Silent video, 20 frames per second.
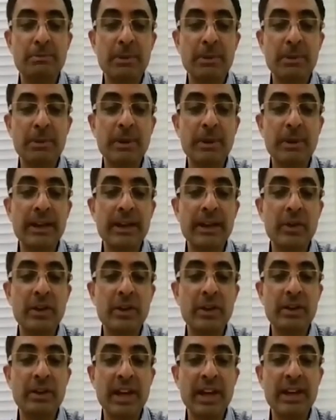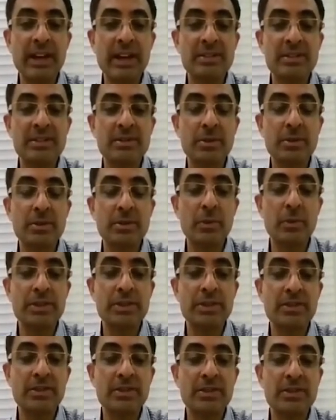perpendicular lines
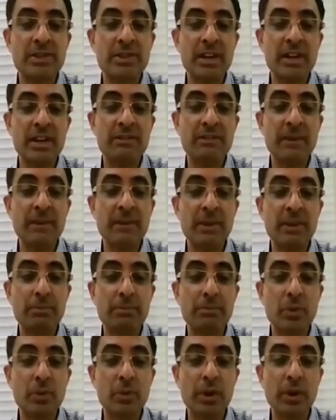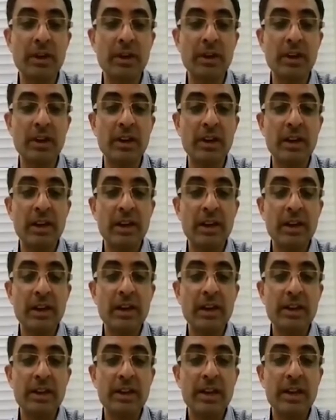which start from the pleural
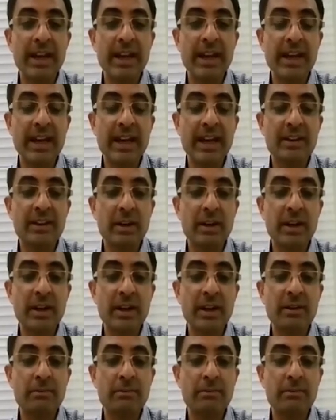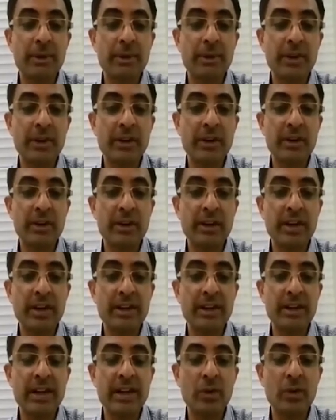line and run
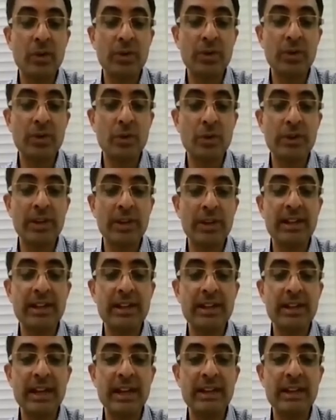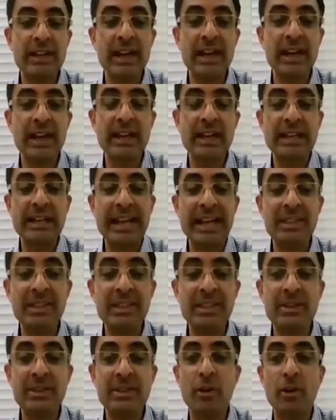perpendicularly down to the entire
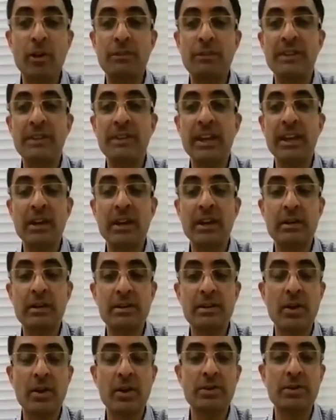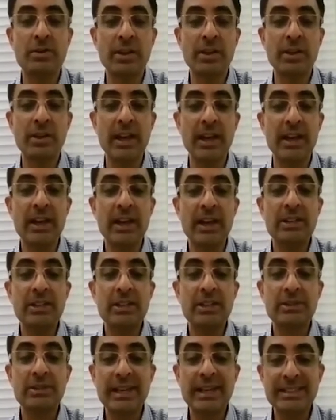length of the ultrasound screen.
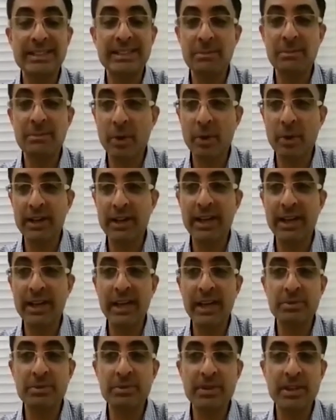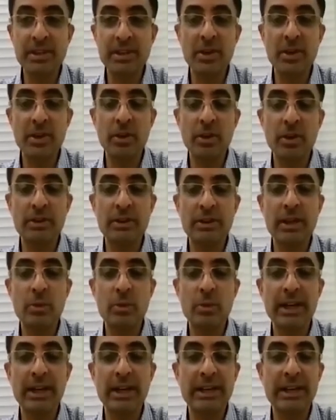But that is important. I keep stressing on that
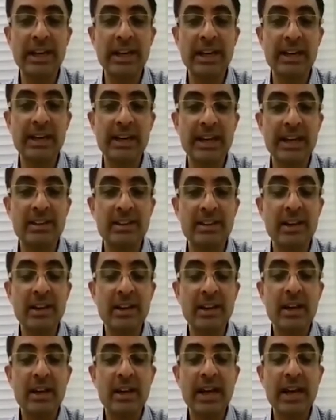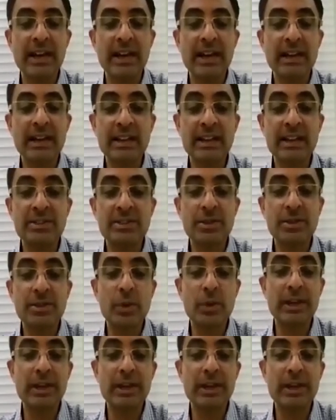word entire length, and at least to